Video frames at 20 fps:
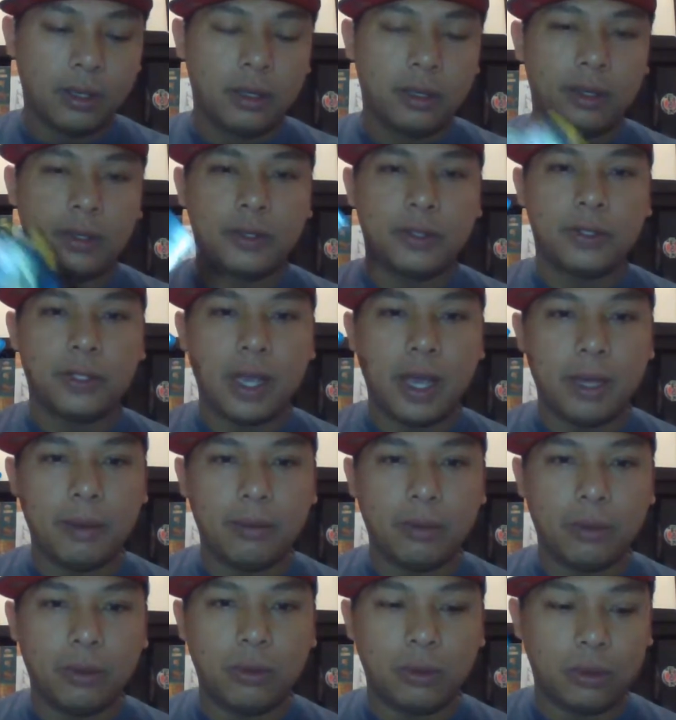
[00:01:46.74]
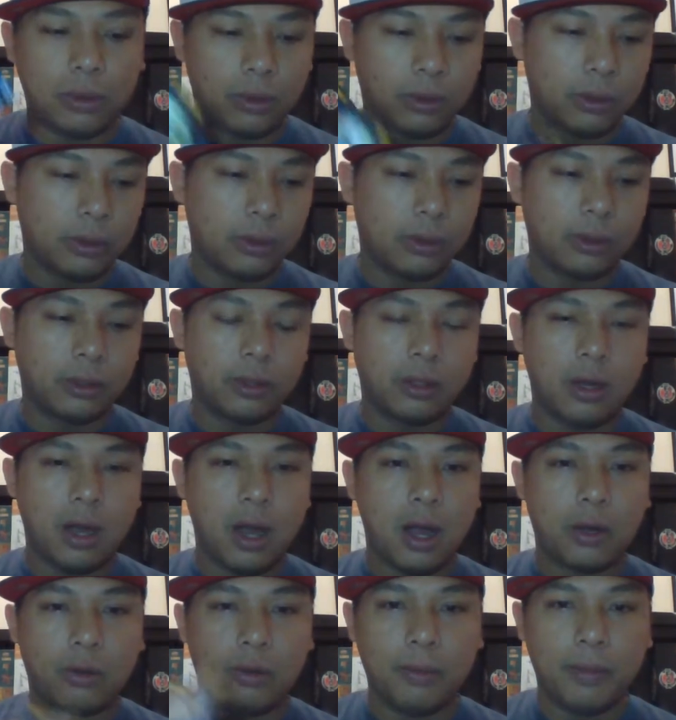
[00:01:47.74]
Cyborg,
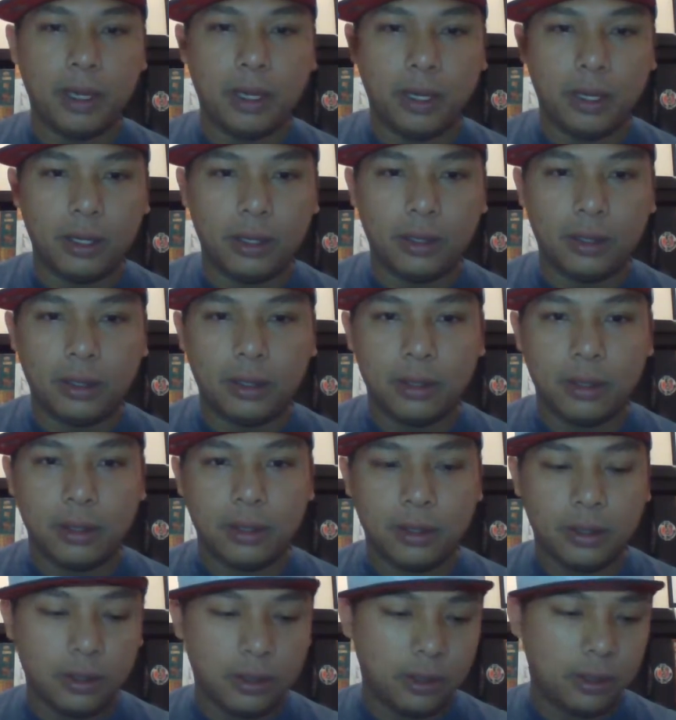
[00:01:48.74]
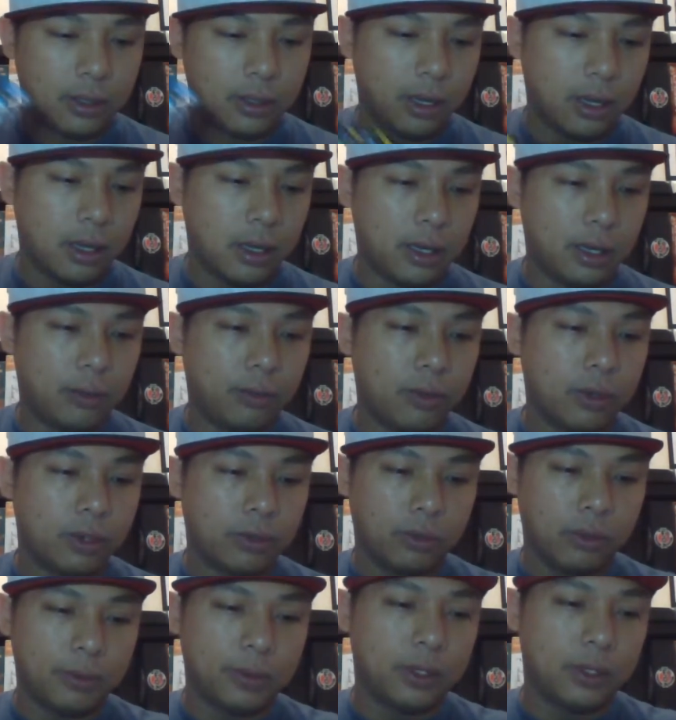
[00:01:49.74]
Aquaman.
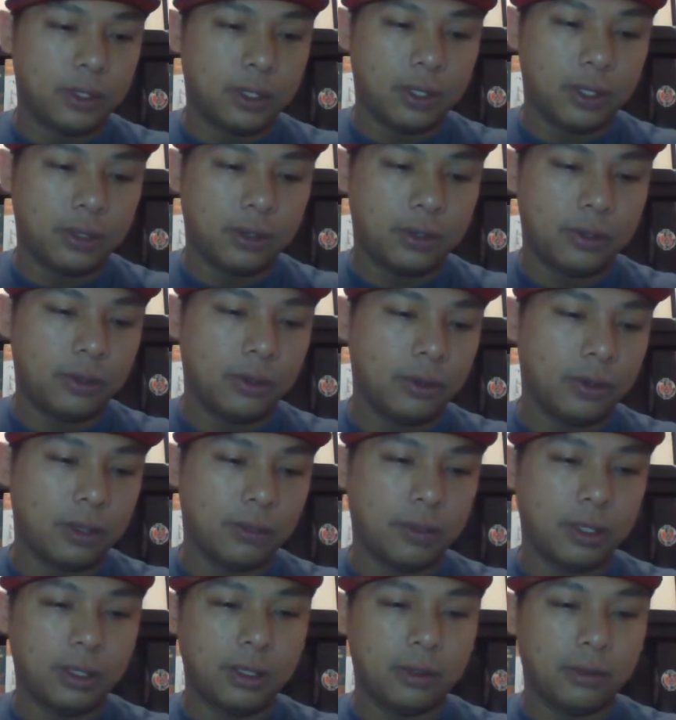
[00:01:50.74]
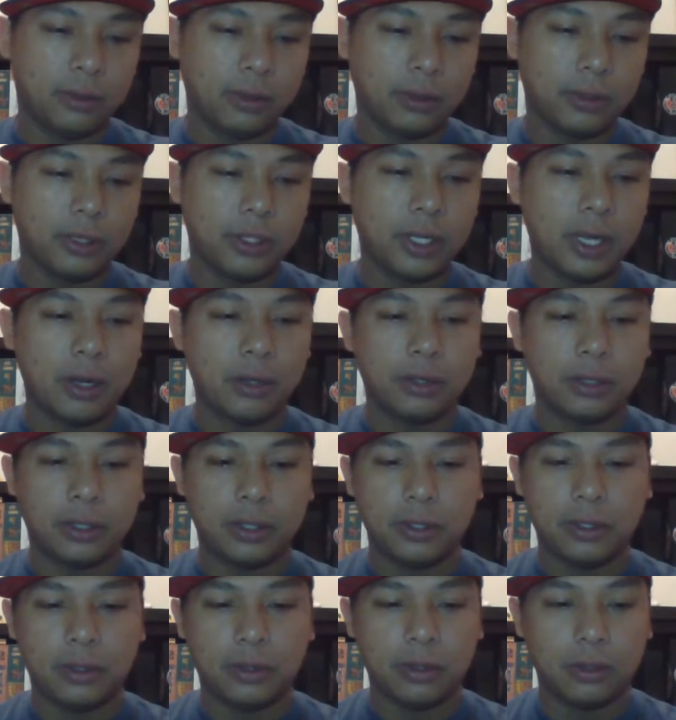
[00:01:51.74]
Wonder Woman's in here too. Let me give her a shout
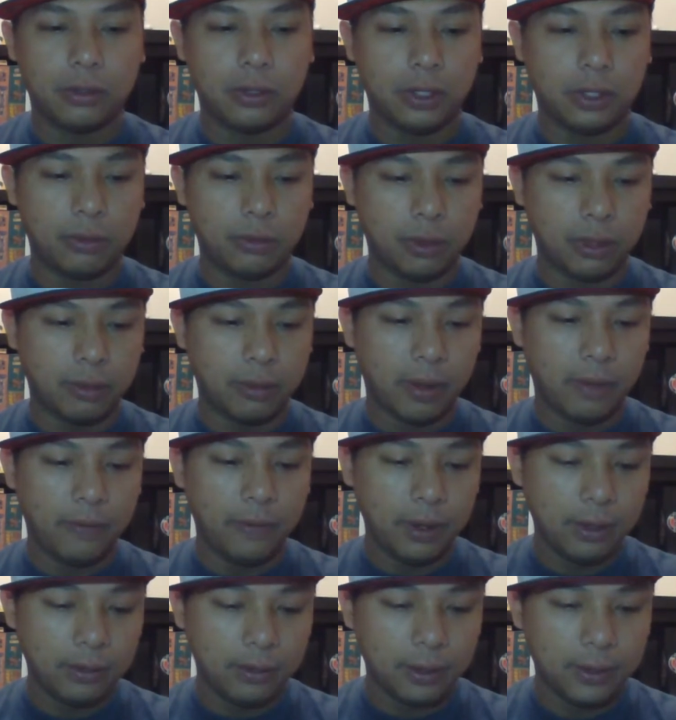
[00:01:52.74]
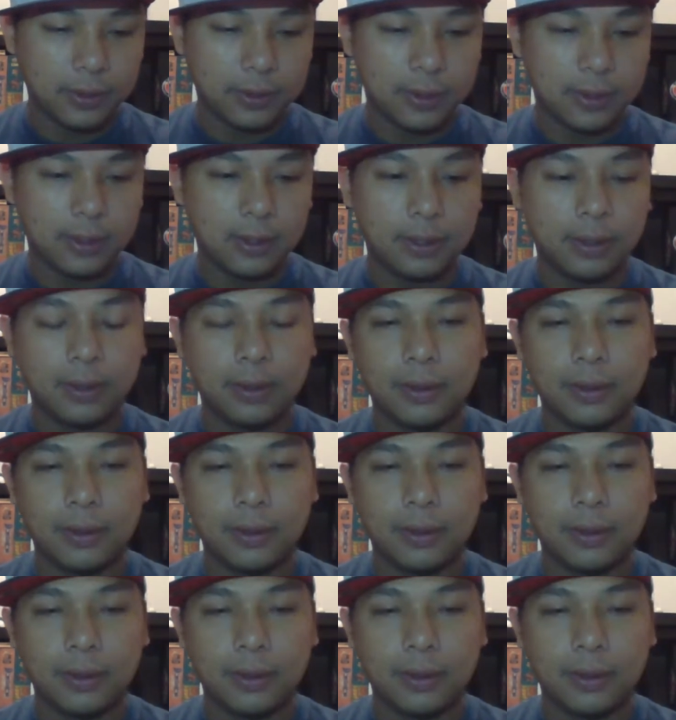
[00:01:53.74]
because, you know, she's one of my favorites.